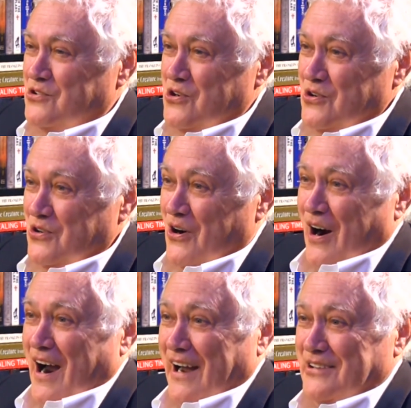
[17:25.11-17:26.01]
junior
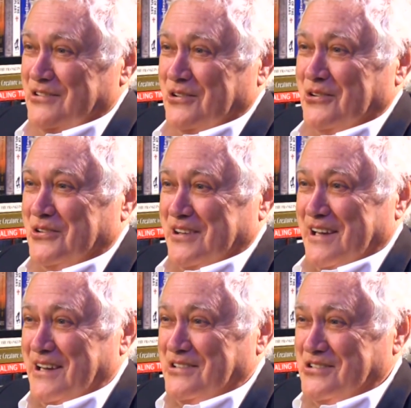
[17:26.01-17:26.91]
high school
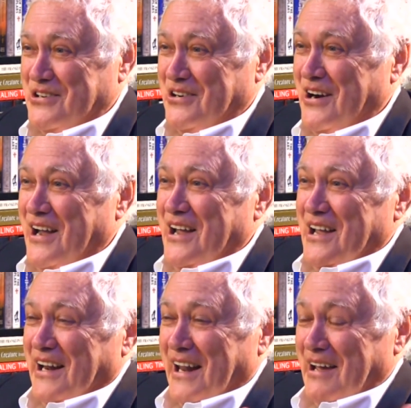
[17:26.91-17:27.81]
teacher
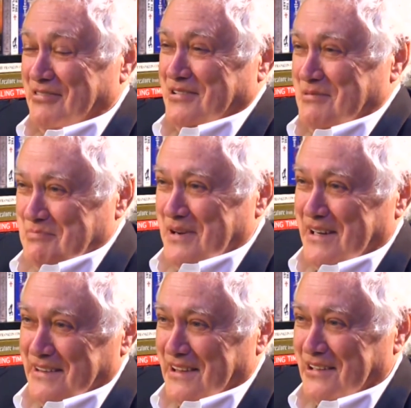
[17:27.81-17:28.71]
left to
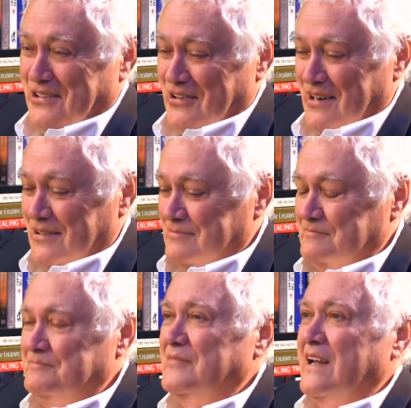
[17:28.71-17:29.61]
beat the drum?
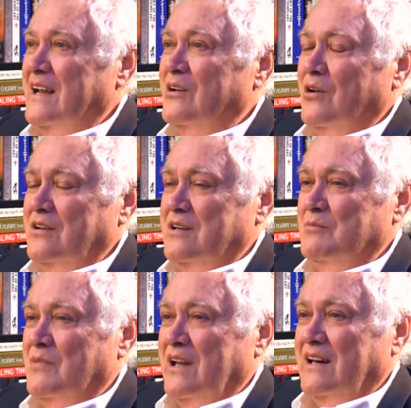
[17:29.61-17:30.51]
He looked
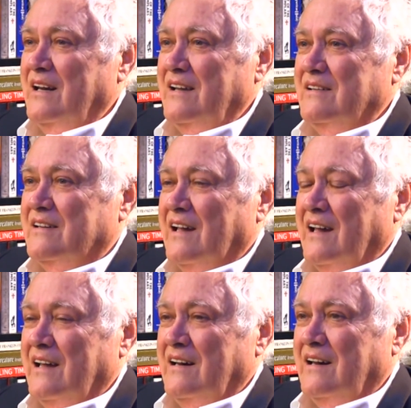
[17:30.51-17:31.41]
at me and he
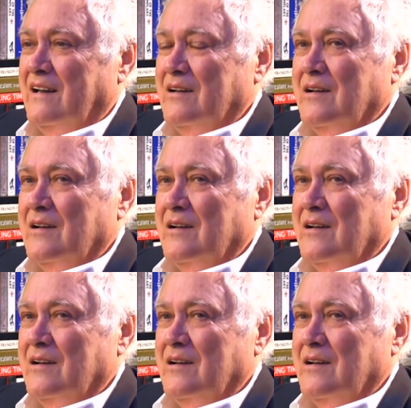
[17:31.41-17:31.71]
said,